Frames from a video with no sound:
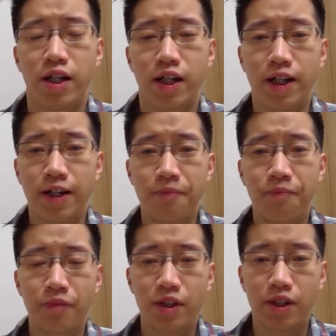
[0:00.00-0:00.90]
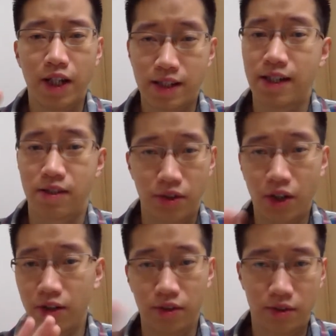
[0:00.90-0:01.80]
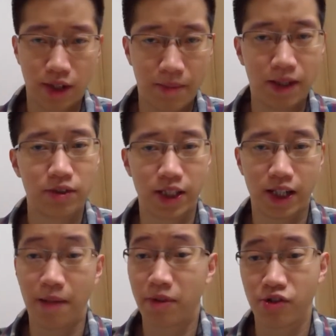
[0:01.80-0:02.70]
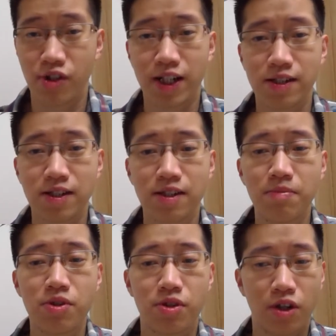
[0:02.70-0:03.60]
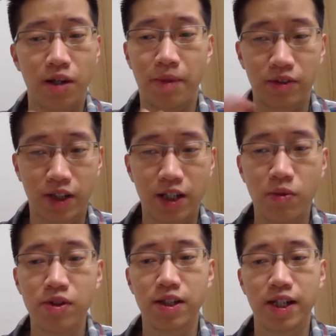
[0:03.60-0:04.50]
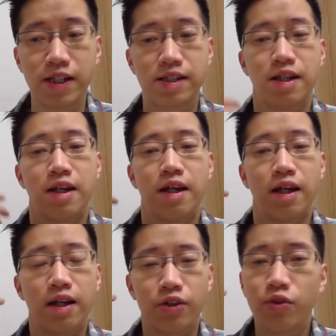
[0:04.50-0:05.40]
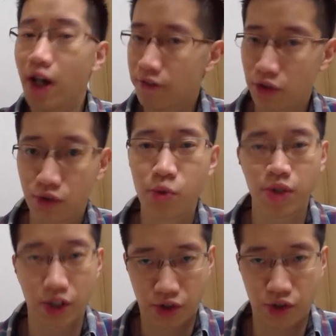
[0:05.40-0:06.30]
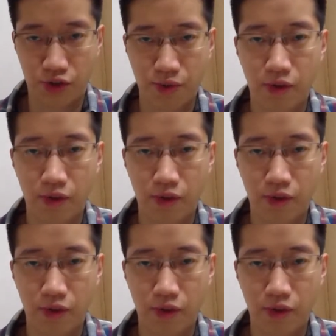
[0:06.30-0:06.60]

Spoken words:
As it's not about the applicant tracking systems, not about the keyword, is you have to do research.